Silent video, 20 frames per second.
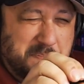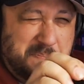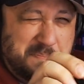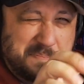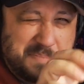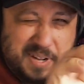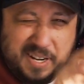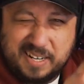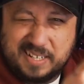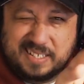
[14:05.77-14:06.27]

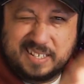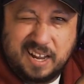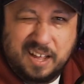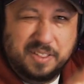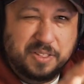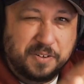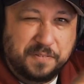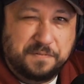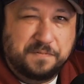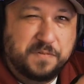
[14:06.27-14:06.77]
But it's
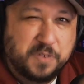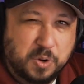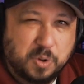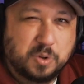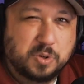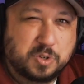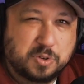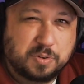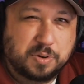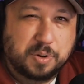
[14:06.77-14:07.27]
not the
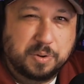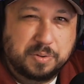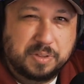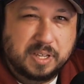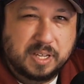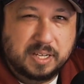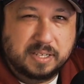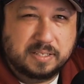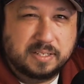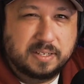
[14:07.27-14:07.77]
full truth,
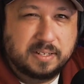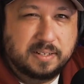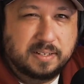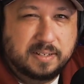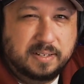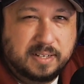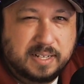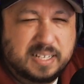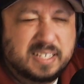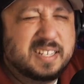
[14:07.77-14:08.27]
is it?
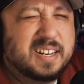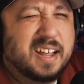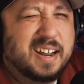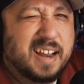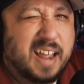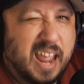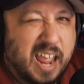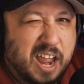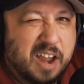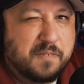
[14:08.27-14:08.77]
It's not
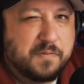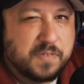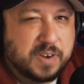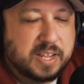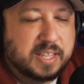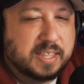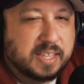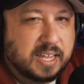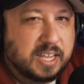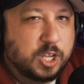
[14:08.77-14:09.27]

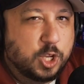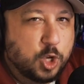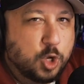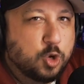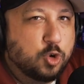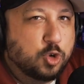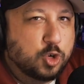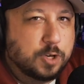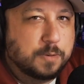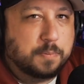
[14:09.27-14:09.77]
everything
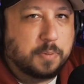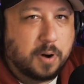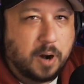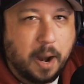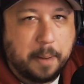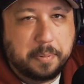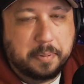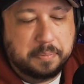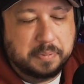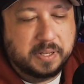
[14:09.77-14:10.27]
you should
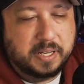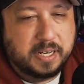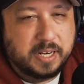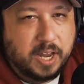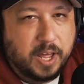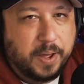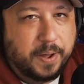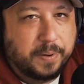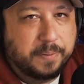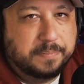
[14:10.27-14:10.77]
probably
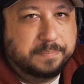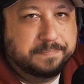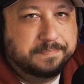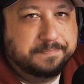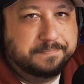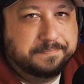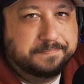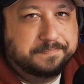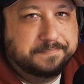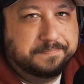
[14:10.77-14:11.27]
know.
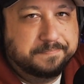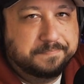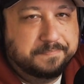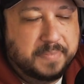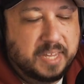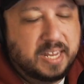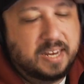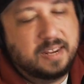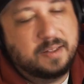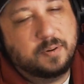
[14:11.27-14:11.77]

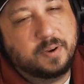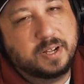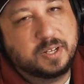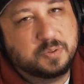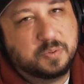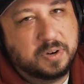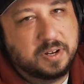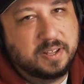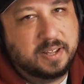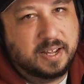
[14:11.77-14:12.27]
Anyways,
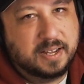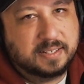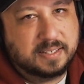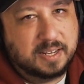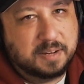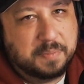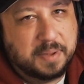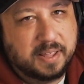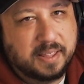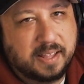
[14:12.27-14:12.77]
what do you guys
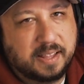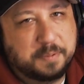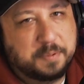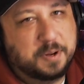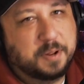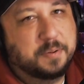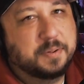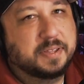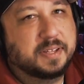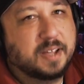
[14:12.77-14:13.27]
think about that? Let me
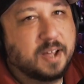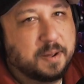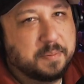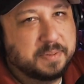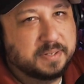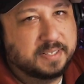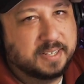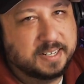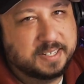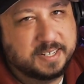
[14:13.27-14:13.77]
know in the
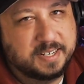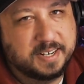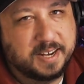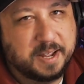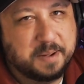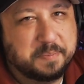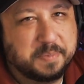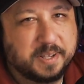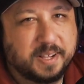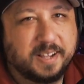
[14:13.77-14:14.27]
comment section
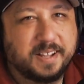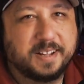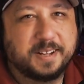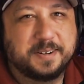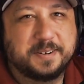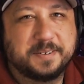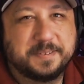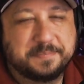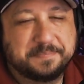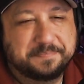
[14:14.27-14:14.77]
down below.
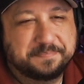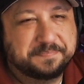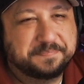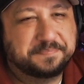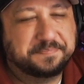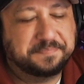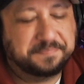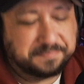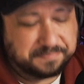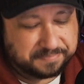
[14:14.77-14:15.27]

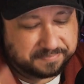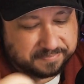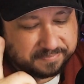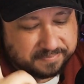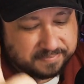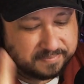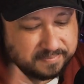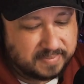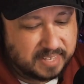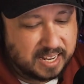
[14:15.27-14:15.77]

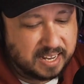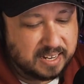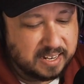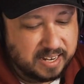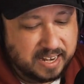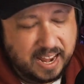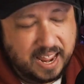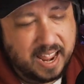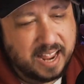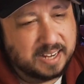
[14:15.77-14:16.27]

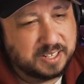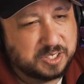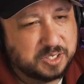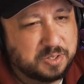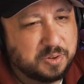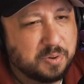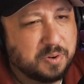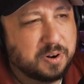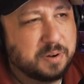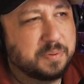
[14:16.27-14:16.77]
Next
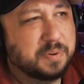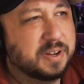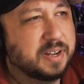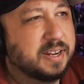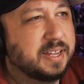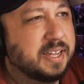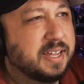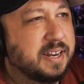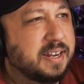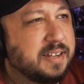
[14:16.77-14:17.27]
story we're going
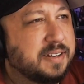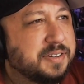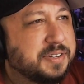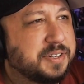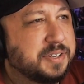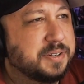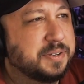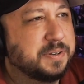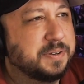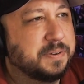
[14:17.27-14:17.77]
to get
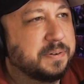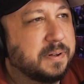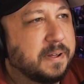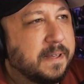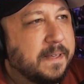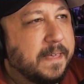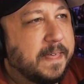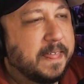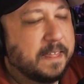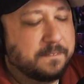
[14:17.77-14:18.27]
into,
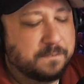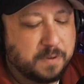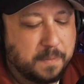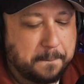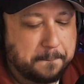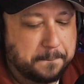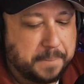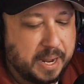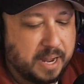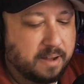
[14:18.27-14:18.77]

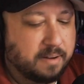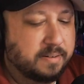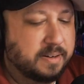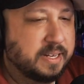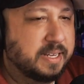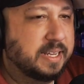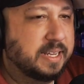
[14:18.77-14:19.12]
from bounding